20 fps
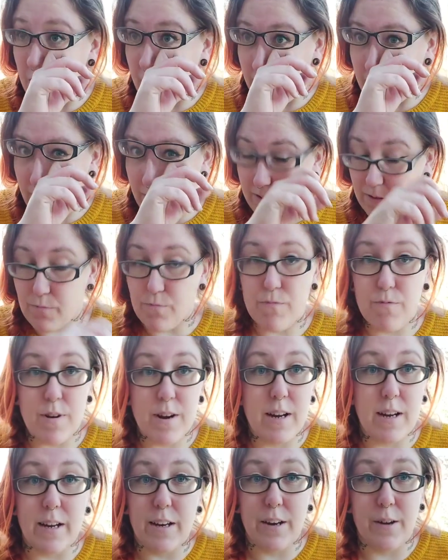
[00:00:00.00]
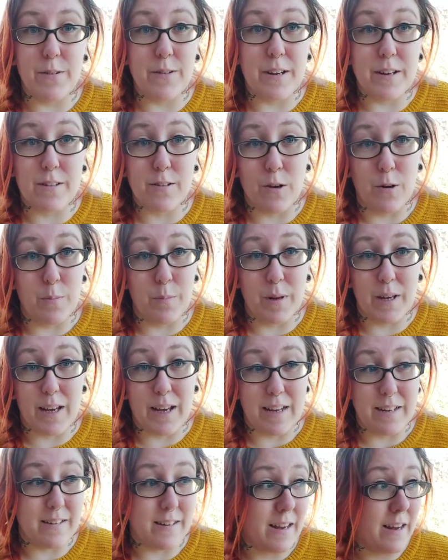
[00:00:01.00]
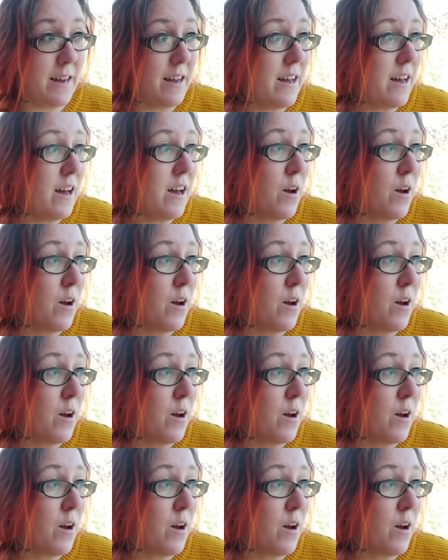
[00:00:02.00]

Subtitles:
there is really no need to complicate it.